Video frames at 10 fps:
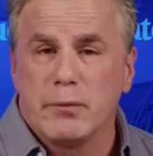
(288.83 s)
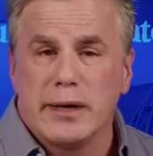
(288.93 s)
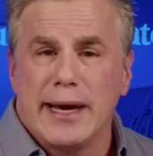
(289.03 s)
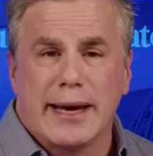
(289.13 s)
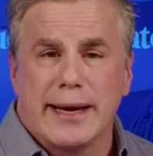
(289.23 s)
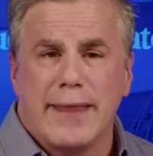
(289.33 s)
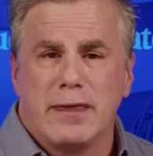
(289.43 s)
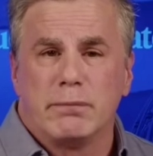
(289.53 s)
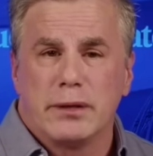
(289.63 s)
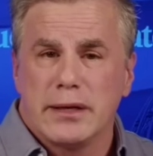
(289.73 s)
But we can't get
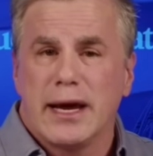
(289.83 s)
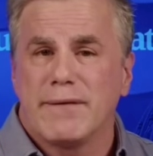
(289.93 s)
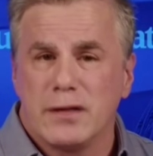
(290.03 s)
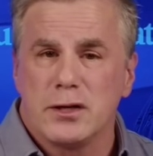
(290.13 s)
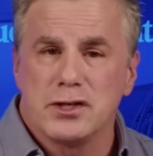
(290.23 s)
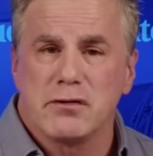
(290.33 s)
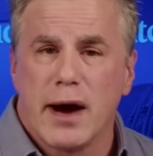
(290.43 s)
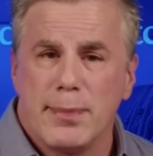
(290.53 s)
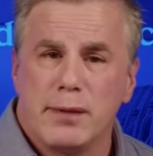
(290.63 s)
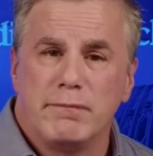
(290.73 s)
them, but they have to
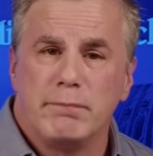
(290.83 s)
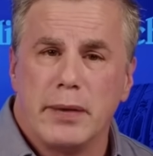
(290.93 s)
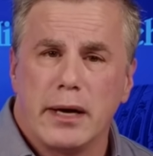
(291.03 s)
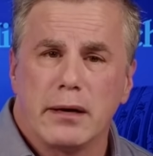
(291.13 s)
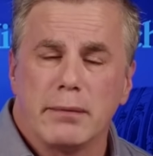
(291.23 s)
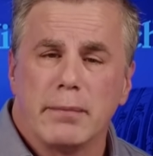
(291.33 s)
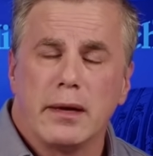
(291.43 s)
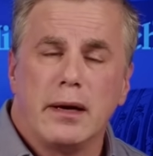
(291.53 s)
describe them better.